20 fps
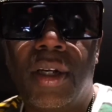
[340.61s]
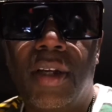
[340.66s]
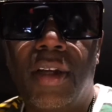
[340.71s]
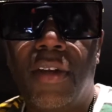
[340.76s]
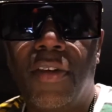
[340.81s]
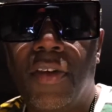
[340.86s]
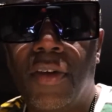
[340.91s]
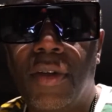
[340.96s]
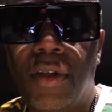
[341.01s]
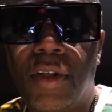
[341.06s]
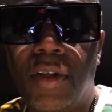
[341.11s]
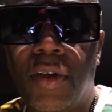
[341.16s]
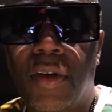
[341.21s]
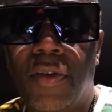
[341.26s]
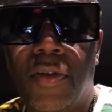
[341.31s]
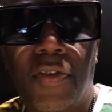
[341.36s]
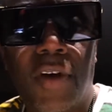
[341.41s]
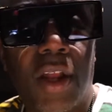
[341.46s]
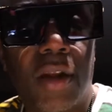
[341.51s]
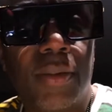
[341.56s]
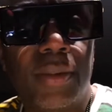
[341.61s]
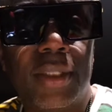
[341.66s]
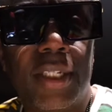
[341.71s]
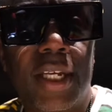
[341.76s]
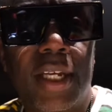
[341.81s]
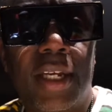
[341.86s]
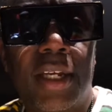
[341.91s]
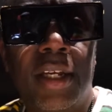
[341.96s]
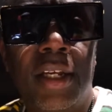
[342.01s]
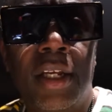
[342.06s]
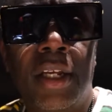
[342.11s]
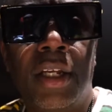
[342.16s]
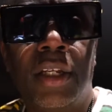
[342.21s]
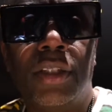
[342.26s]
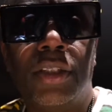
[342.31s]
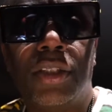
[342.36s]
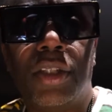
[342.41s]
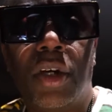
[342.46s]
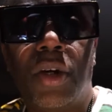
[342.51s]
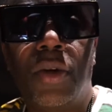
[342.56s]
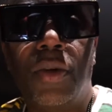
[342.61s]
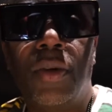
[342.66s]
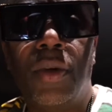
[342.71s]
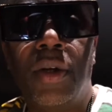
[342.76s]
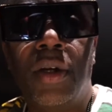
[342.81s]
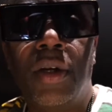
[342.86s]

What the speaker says: You follow what I'm saying? So